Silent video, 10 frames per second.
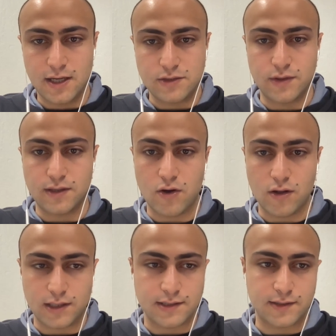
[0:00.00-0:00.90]
to all
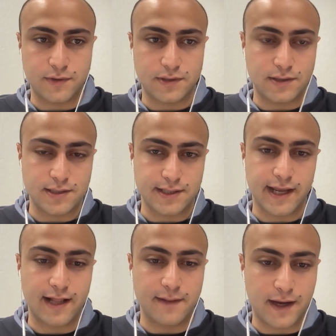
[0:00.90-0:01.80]
contributors that
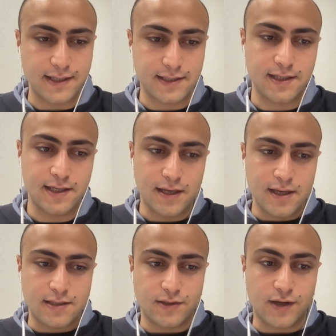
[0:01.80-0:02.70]
helped us
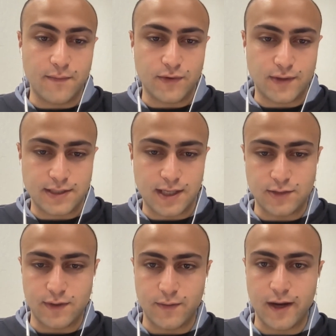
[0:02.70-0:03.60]
to come to the
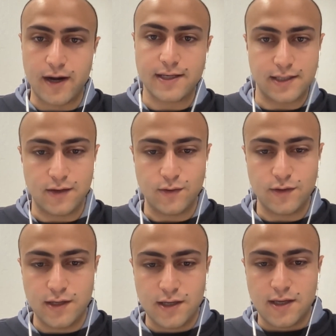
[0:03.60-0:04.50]
stage where we are at now.
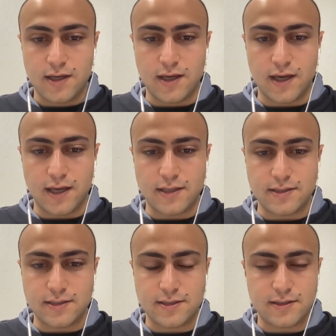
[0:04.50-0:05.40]

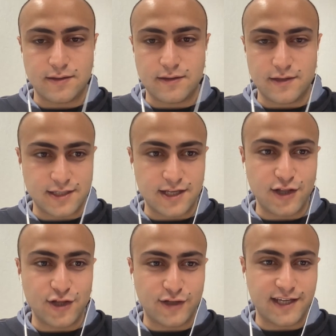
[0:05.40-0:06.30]
And there's a
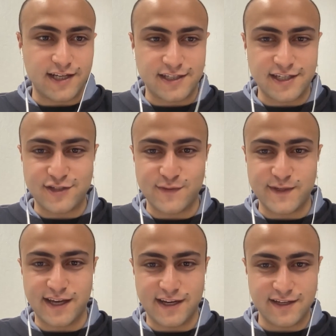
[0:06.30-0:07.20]
lot yet need to be
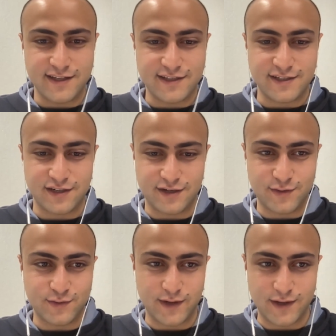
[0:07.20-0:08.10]
done.
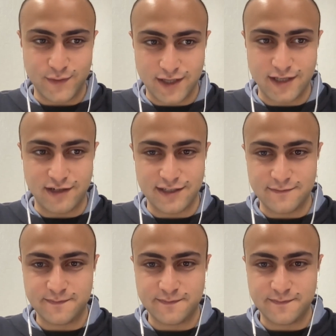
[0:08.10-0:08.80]
So we are working on it.